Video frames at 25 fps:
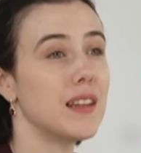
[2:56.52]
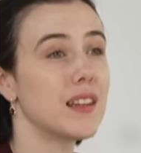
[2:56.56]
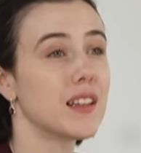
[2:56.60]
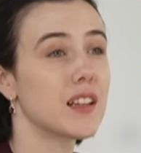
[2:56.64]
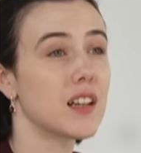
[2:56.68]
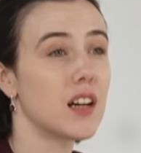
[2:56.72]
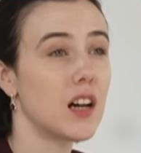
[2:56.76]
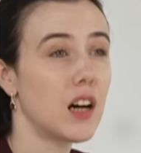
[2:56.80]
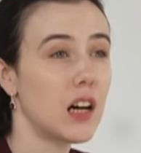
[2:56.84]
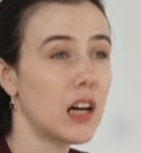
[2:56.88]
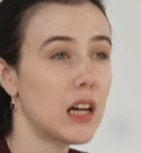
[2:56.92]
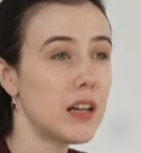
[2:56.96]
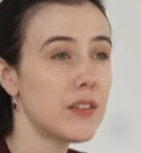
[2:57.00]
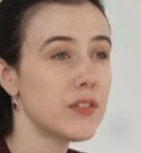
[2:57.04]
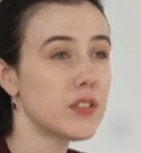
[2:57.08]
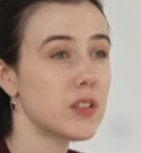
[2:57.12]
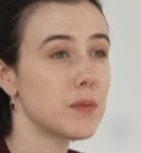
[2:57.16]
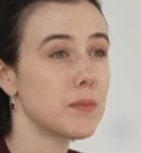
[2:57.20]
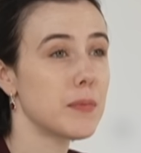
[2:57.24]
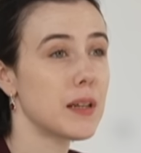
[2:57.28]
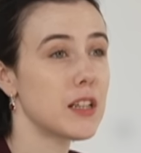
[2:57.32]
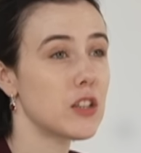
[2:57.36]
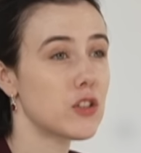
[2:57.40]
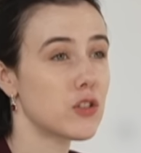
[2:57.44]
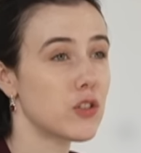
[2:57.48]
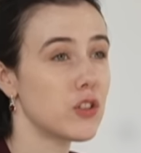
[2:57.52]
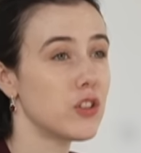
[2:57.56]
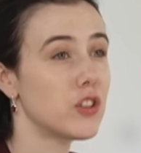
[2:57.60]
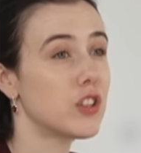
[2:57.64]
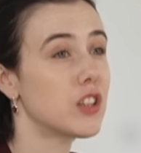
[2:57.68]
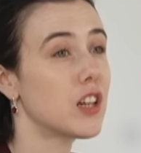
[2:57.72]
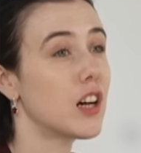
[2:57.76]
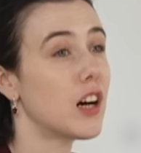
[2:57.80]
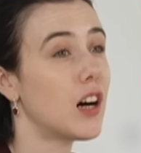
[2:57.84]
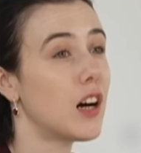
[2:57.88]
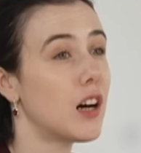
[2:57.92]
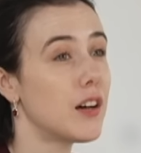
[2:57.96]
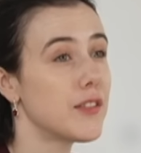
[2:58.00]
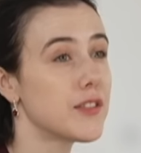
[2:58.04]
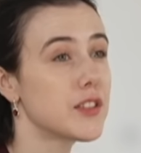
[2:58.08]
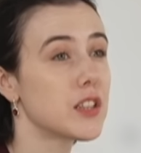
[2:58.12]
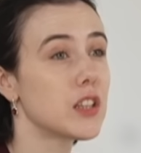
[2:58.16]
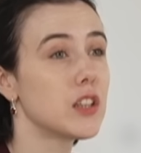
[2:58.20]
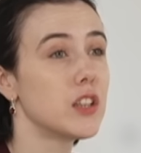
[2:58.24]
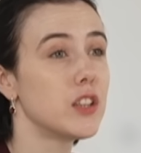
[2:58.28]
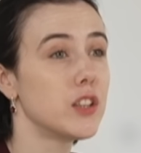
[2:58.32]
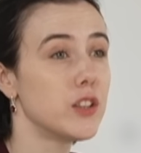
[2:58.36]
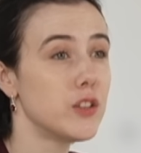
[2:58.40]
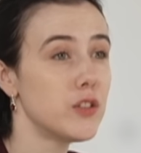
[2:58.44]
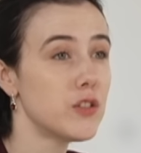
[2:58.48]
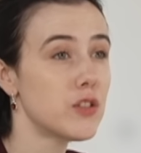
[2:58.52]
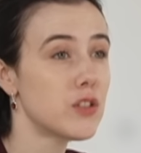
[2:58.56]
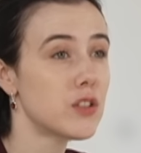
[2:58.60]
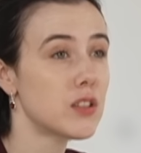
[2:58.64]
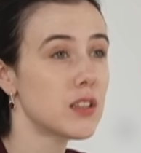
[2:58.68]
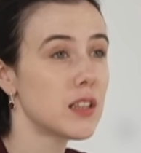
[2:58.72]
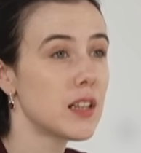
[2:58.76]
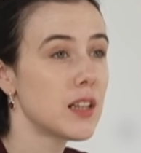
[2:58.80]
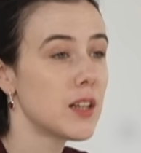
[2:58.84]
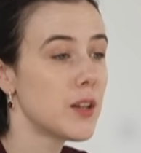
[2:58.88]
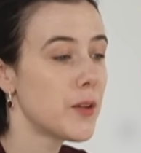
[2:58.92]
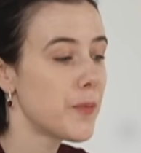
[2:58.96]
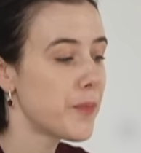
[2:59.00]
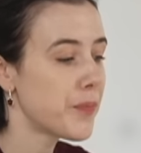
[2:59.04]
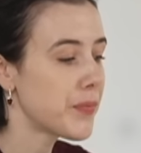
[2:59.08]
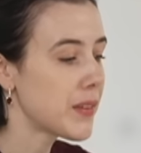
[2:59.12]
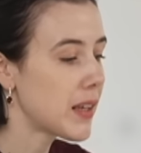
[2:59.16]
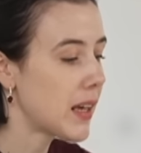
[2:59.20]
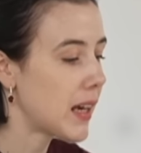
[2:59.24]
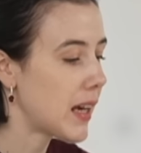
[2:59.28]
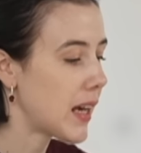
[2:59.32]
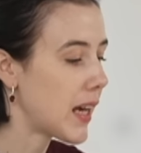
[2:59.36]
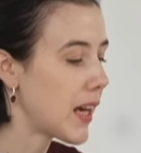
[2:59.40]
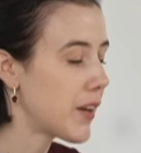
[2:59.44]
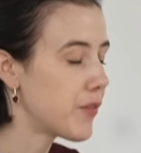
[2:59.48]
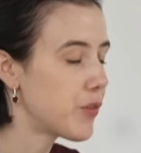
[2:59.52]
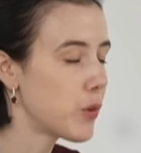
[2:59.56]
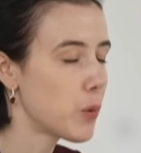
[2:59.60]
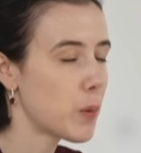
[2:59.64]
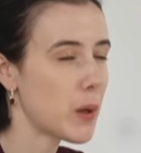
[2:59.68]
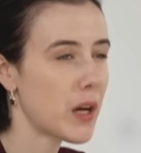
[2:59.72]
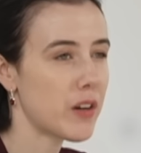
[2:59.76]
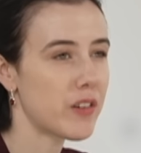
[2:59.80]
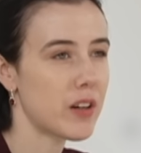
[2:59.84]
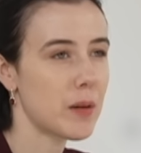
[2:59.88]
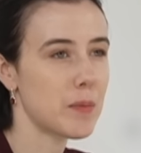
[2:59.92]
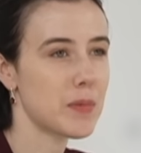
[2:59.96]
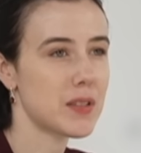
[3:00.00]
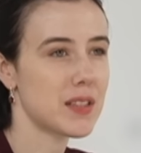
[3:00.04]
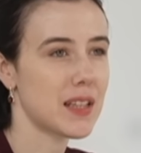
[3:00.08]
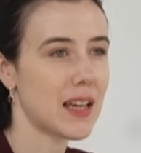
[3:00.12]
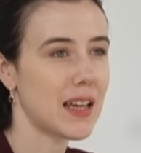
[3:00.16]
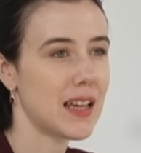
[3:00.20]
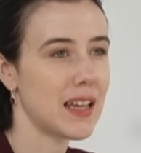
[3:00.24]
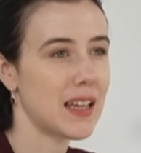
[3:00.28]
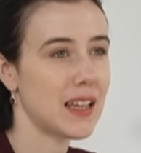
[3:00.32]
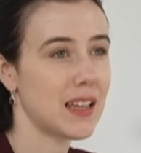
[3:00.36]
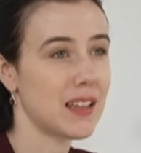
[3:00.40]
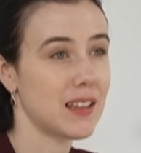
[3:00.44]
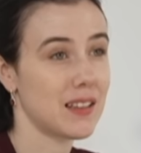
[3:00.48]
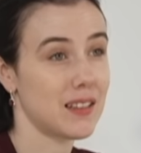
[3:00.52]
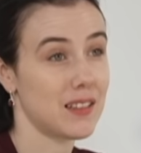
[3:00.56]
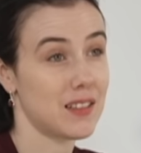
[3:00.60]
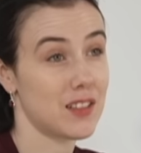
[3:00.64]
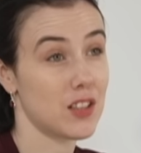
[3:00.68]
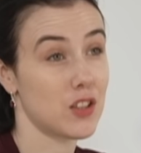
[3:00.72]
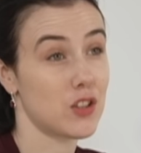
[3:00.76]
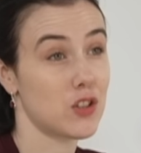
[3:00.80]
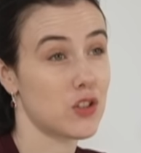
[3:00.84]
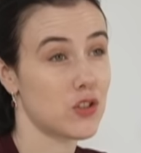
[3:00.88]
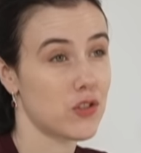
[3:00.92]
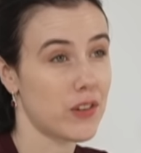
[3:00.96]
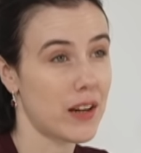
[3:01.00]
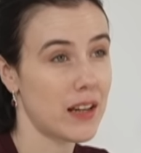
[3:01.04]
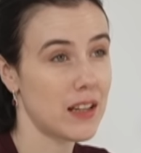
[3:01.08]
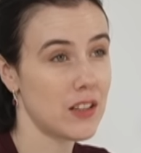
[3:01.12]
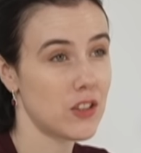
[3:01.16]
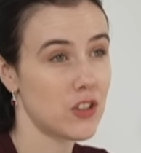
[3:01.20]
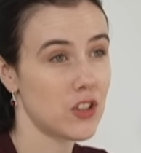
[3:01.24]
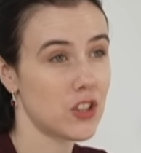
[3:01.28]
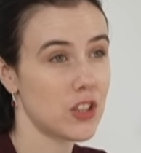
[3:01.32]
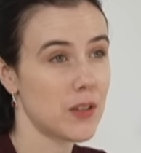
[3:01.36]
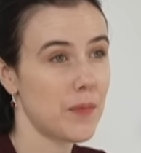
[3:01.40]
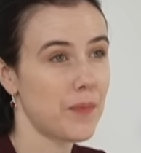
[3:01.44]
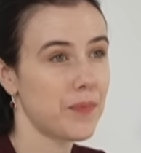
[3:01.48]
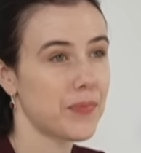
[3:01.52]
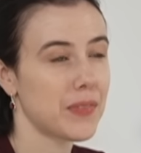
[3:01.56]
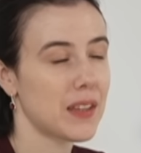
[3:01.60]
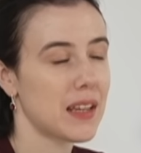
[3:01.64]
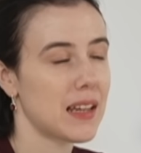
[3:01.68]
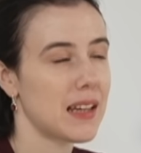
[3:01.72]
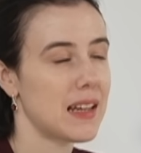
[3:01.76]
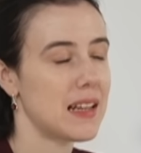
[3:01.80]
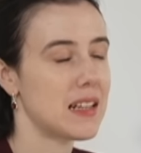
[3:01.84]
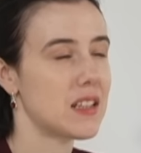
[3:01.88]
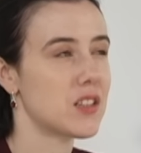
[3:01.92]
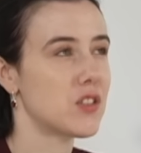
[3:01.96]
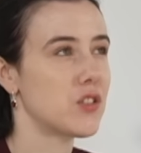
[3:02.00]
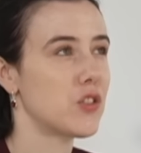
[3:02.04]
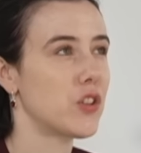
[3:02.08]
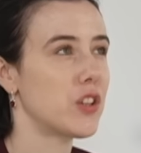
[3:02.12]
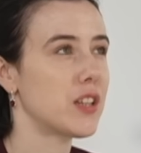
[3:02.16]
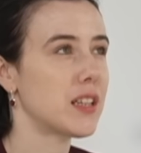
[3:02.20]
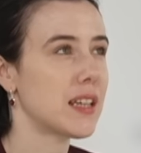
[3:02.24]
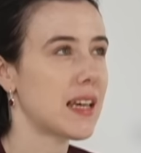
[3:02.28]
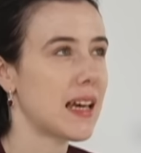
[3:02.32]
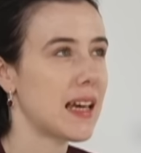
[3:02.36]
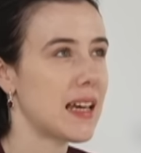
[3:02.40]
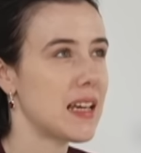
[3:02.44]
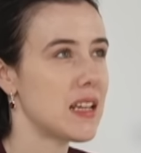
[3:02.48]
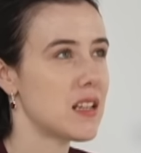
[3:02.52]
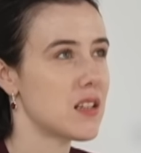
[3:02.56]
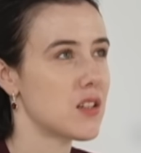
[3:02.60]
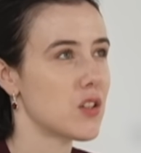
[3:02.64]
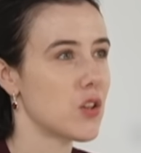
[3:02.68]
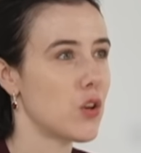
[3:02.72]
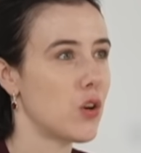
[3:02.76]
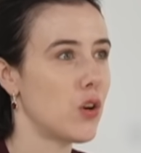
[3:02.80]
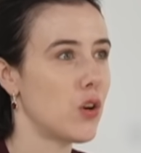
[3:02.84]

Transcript: in the calves and make sure your calves are loose. Everywhere I'm saying to stretch, it's not a case